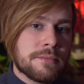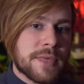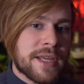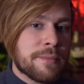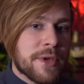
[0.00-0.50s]

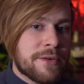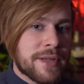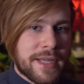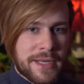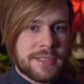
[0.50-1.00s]
getting
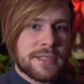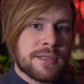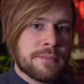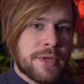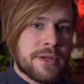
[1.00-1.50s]
better at
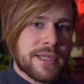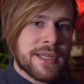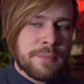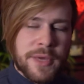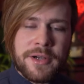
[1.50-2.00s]
editing,
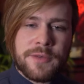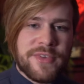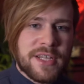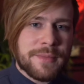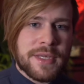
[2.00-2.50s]
getting better at
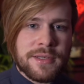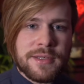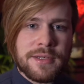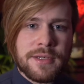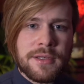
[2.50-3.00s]
filming,
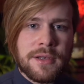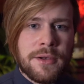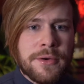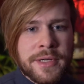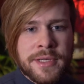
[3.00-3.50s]

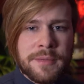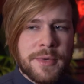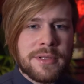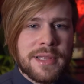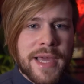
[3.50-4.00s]
learning
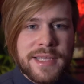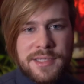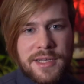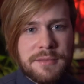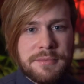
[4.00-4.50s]
about light
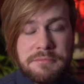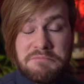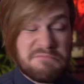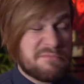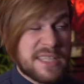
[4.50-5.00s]
setup.
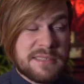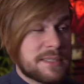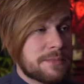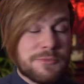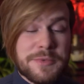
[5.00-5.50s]

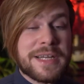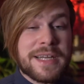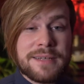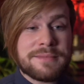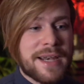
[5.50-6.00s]
It's really
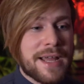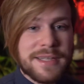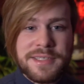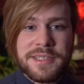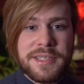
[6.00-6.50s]
not
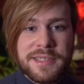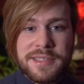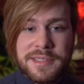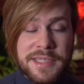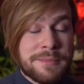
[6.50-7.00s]
as easy
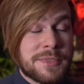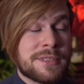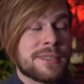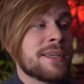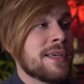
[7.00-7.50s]
as it
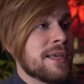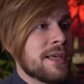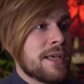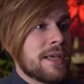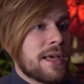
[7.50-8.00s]
seems.
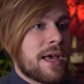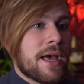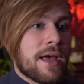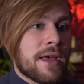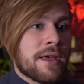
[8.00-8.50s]

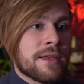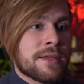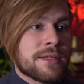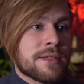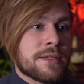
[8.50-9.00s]

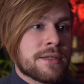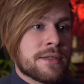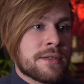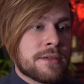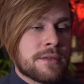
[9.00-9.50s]
And
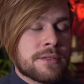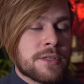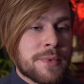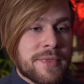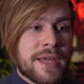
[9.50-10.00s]
on
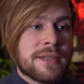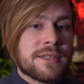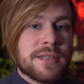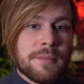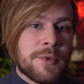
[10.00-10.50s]
top of
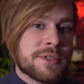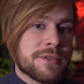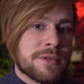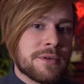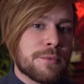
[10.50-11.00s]
that, I'm
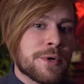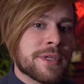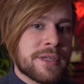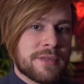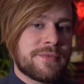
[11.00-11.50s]
also
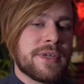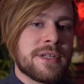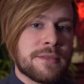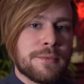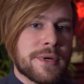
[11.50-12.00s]
working in a field